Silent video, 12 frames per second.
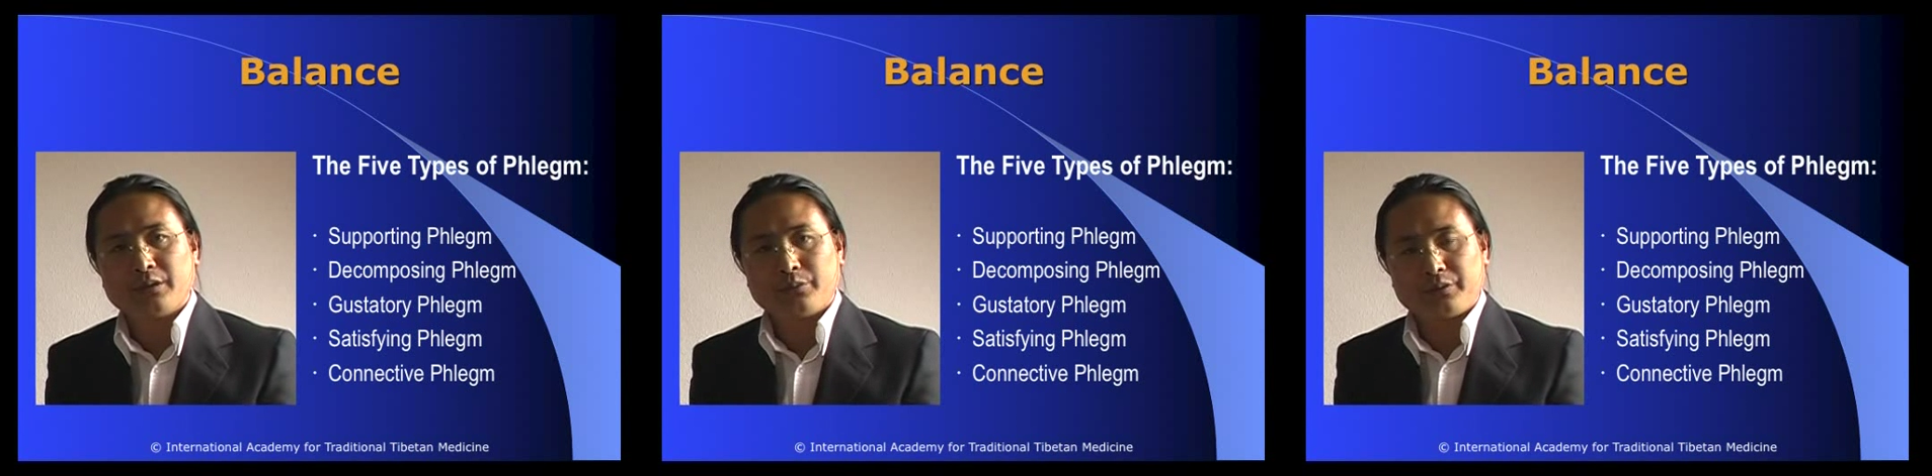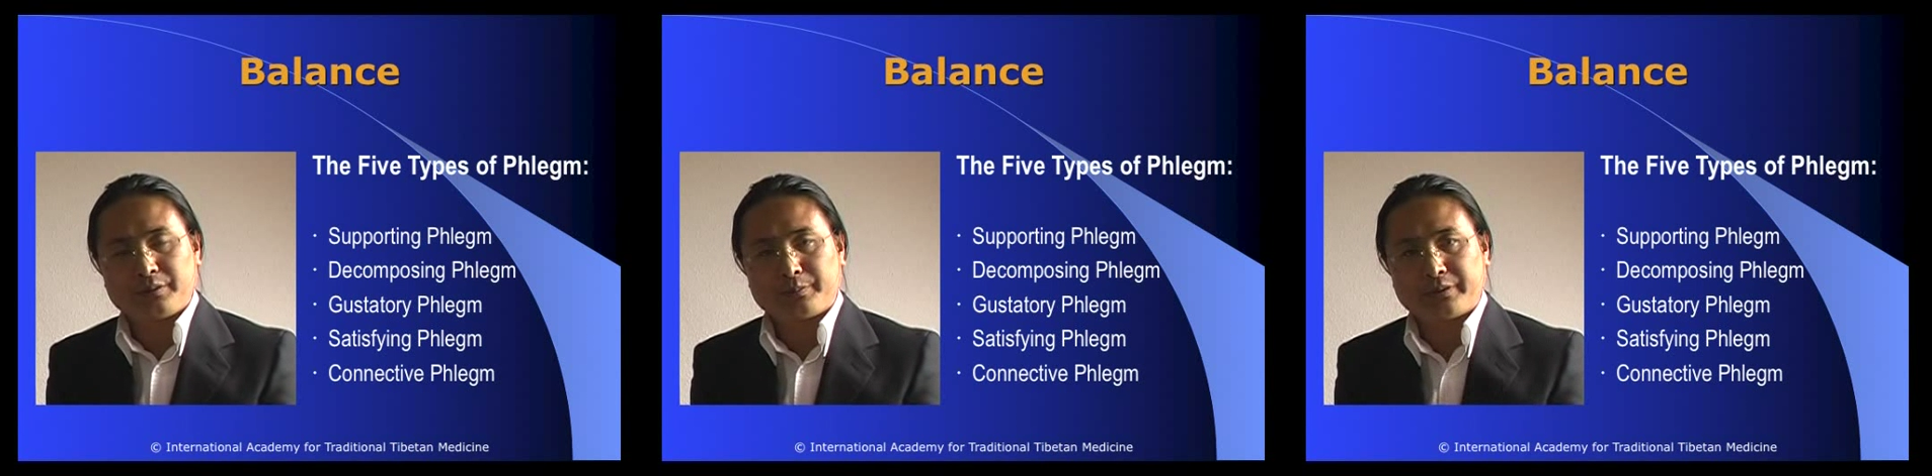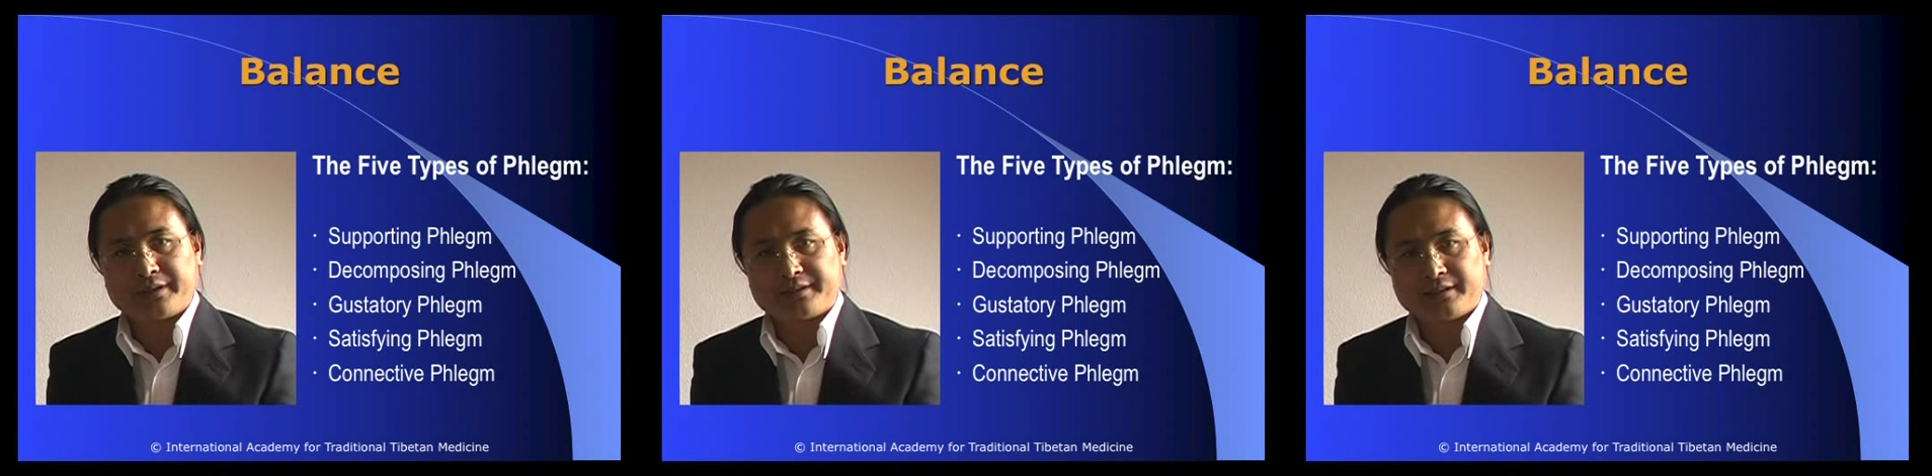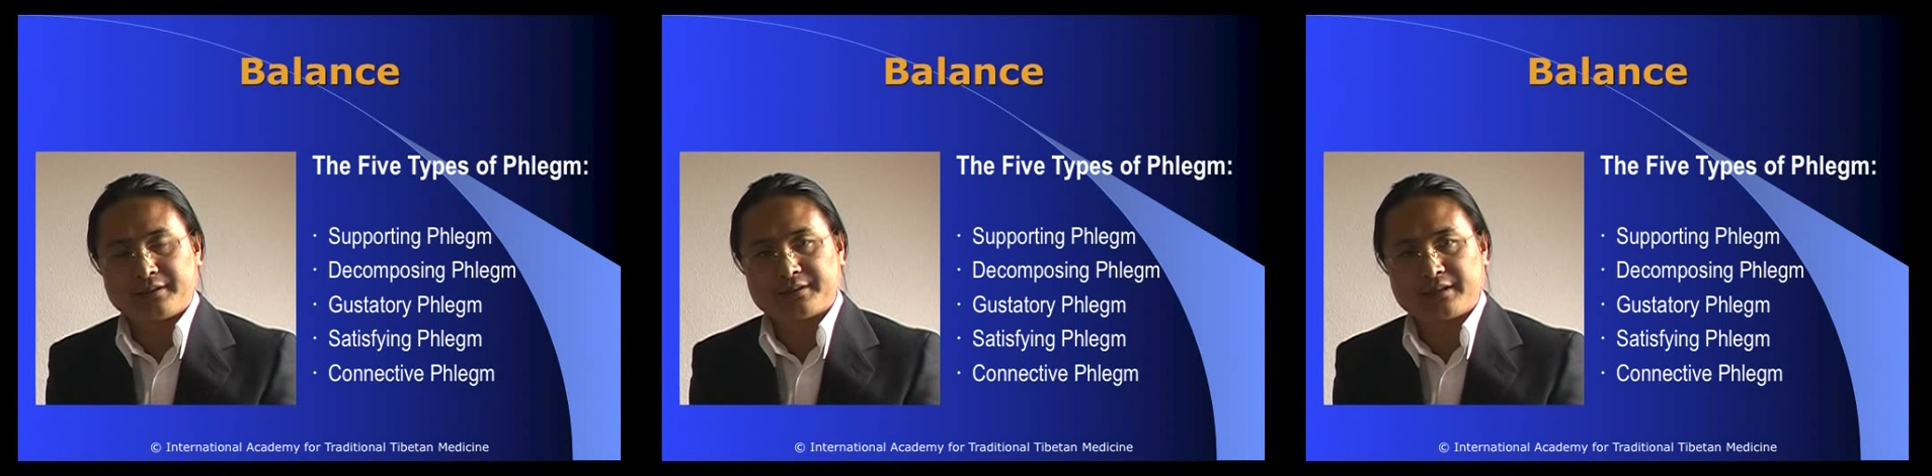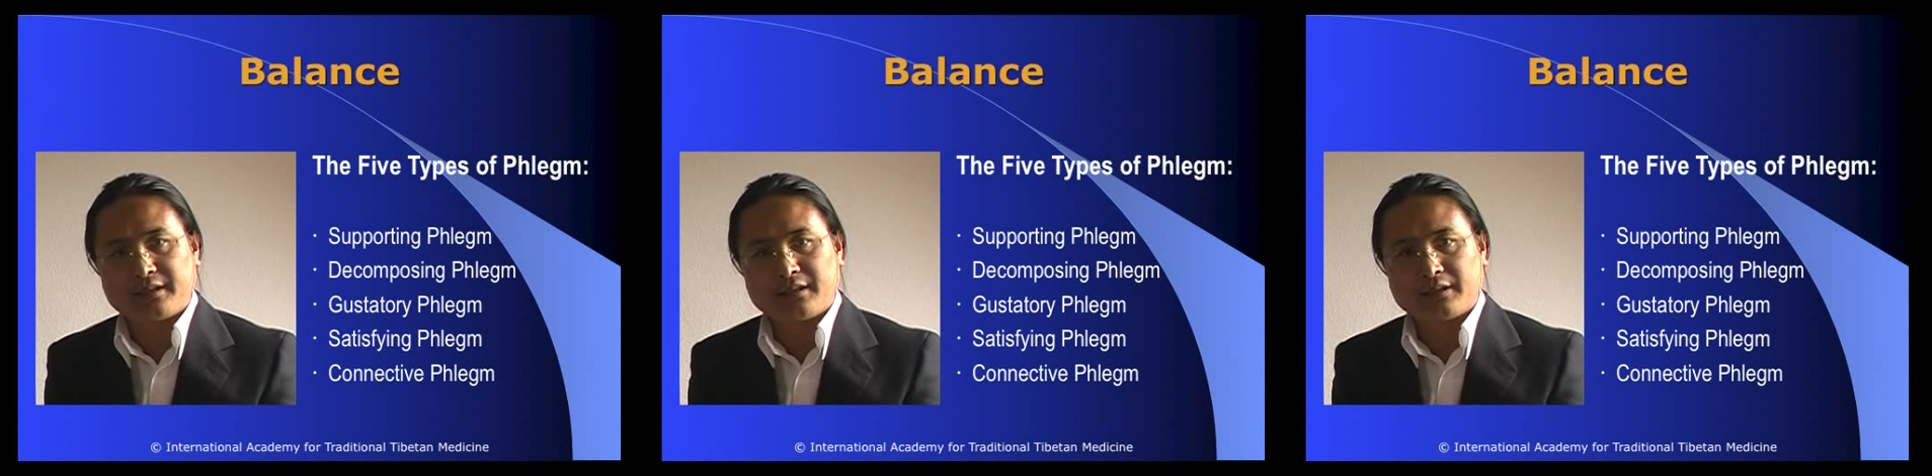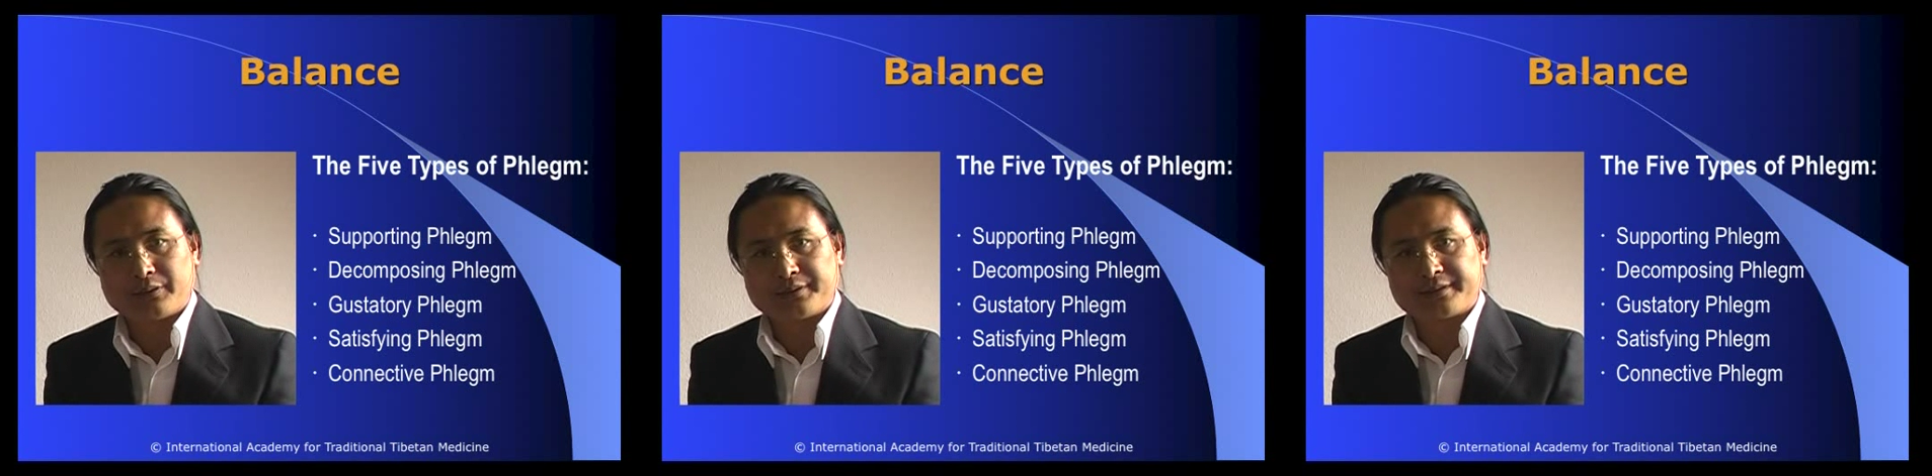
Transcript: which presents in our